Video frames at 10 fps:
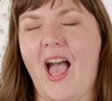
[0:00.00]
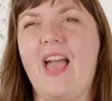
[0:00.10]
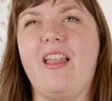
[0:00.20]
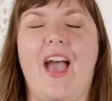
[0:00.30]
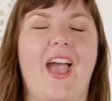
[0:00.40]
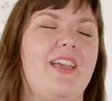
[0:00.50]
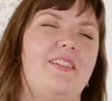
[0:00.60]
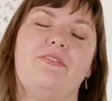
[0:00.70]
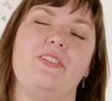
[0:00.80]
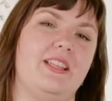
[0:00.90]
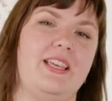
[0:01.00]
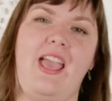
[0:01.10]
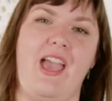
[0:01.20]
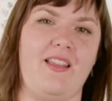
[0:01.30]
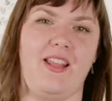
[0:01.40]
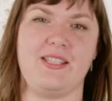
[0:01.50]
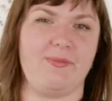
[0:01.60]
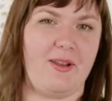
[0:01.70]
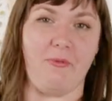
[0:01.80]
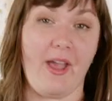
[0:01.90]
I, I really can't
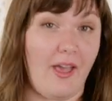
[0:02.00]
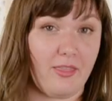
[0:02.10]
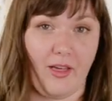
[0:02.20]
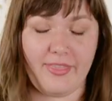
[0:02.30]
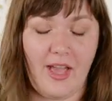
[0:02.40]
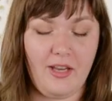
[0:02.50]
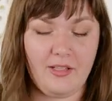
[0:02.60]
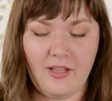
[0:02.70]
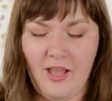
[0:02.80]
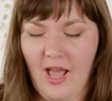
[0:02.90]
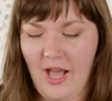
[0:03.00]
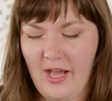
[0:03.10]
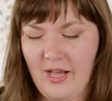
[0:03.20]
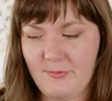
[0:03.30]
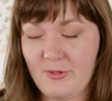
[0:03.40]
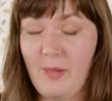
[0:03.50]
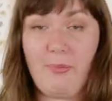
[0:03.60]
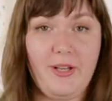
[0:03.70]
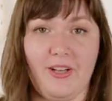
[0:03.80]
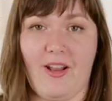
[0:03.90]
explain why I thought that. Um, so I
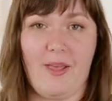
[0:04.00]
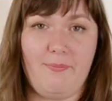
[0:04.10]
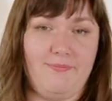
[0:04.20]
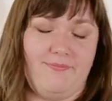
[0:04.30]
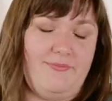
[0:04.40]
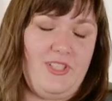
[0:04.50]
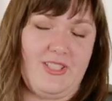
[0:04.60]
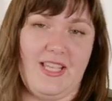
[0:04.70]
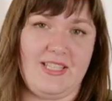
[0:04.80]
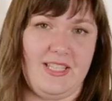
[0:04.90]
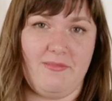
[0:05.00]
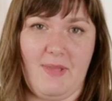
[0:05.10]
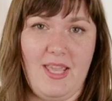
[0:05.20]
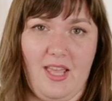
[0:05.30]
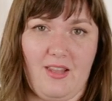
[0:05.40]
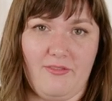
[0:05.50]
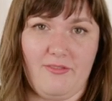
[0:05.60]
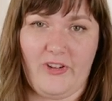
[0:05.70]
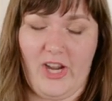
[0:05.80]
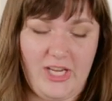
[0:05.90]
put it, I just like didn't make it
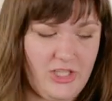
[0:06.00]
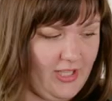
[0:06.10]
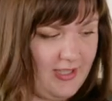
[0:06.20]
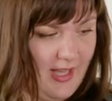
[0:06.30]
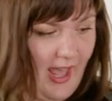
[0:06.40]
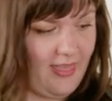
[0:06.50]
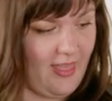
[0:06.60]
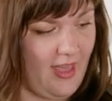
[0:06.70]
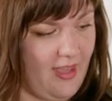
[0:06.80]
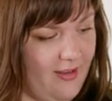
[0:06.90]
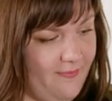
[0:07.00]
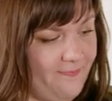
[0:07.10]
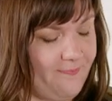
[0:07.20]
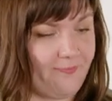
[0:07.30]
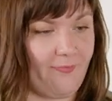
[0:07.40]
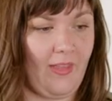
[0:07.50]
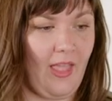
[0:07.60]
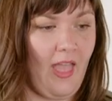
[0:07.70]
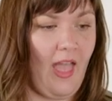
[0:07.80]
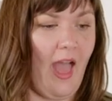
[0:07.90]
for ages. And then
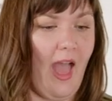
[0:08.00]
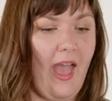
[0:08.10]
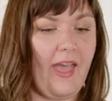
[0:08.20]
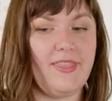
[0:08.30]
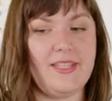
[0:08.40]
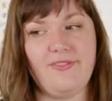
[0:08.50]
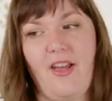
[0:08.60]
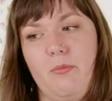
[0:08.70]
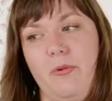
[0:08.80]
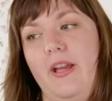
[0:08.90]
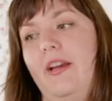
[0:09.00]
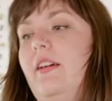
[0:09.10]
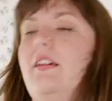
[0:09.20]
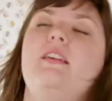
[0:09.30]
I had this fabric